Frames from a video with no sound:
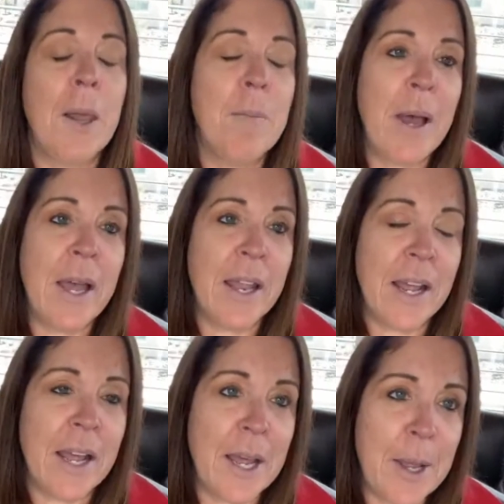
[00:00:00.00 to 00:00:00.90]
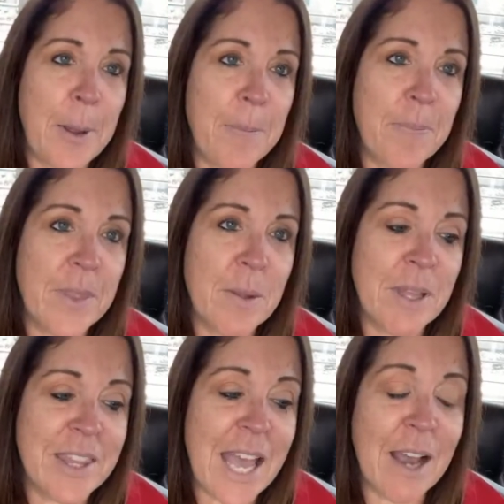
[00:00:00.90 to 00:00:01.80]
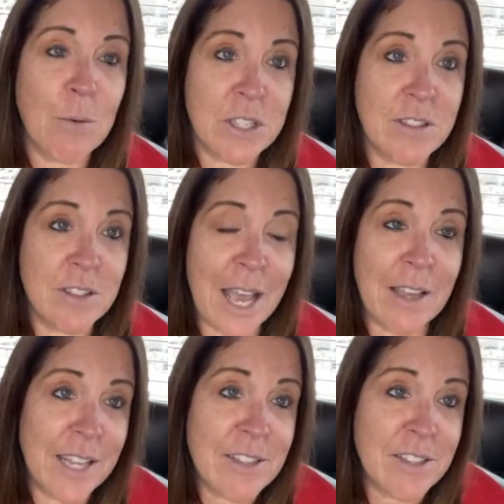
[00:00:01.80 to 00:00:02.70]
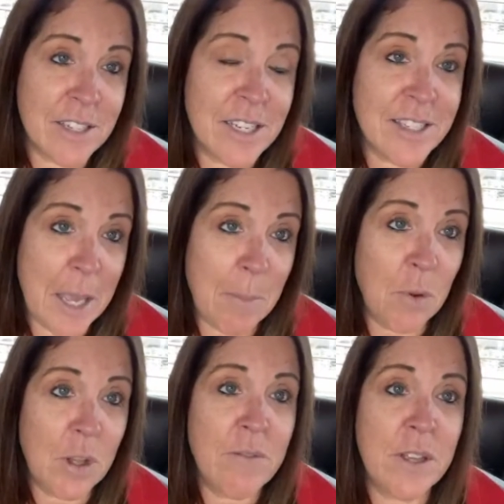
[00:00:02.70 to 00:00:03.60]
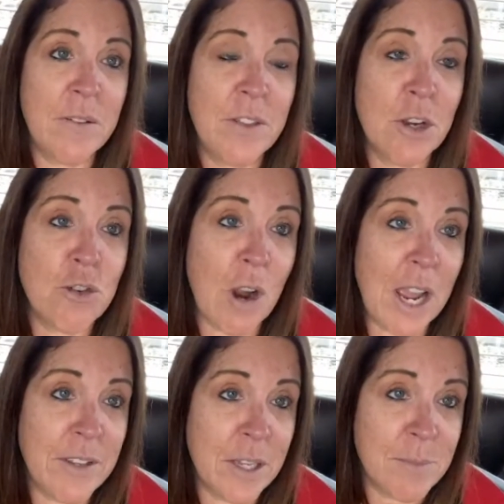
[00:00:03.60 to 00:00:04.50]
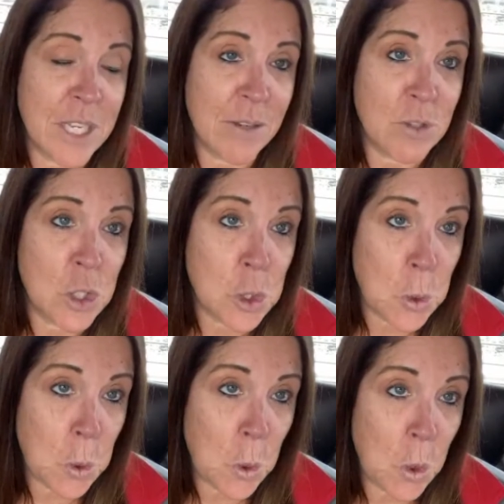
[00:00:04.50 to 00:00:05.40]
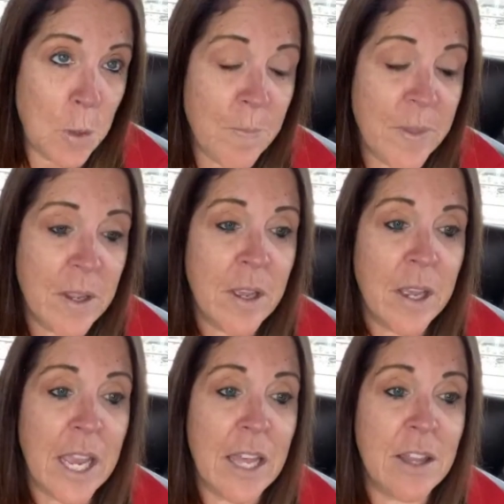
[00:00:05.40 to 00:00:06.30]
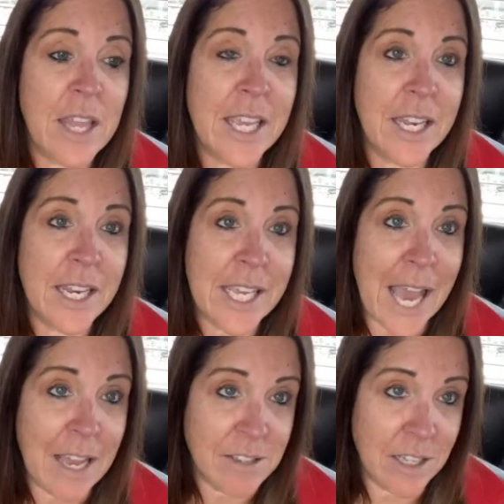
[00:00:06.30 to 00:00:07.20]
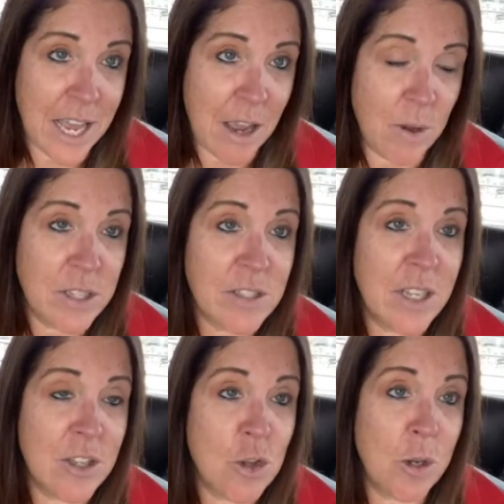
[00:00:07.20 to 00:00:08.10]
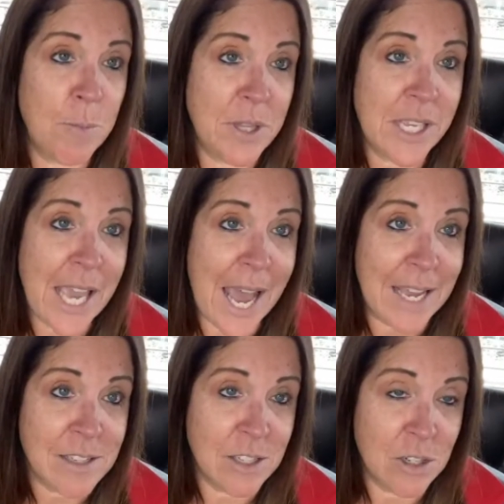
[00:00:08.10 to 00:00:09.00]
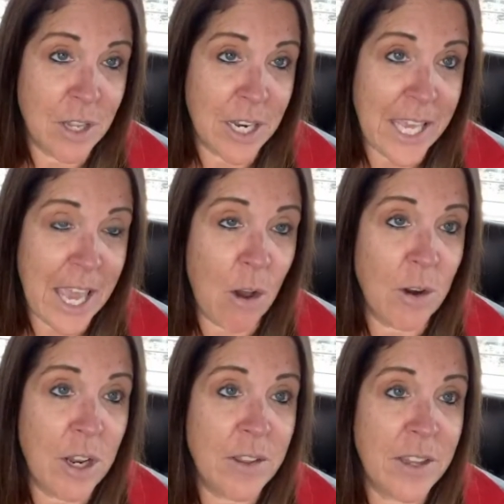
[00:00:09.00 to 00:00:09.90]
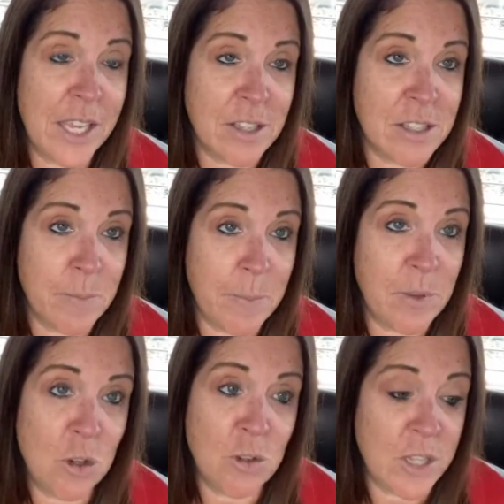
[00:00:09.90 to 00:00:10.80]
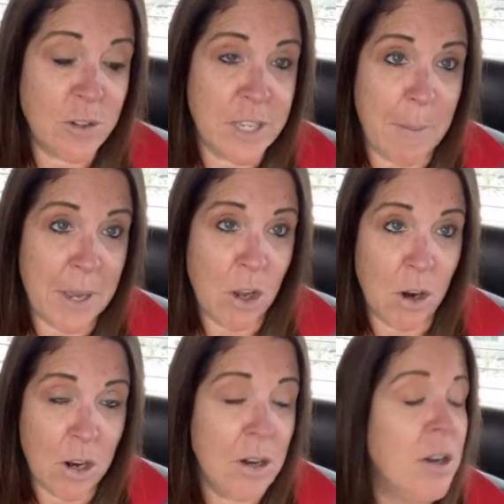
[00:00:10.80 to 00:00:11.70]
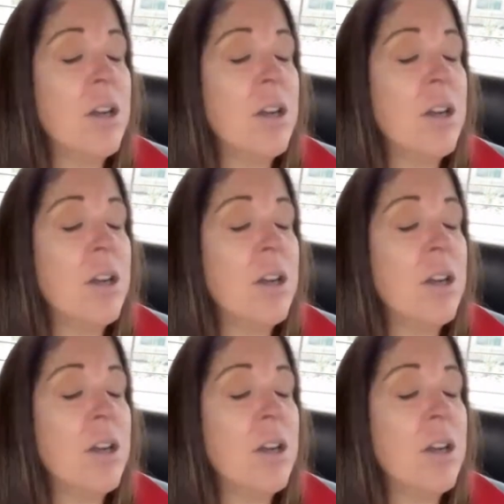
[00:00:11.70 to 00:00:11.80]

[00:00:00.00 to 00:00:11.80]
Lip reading: But that's an example. If they're driving themselves to school and they get a gas allowance, then you could put the gas into that account, and then they could use their debit card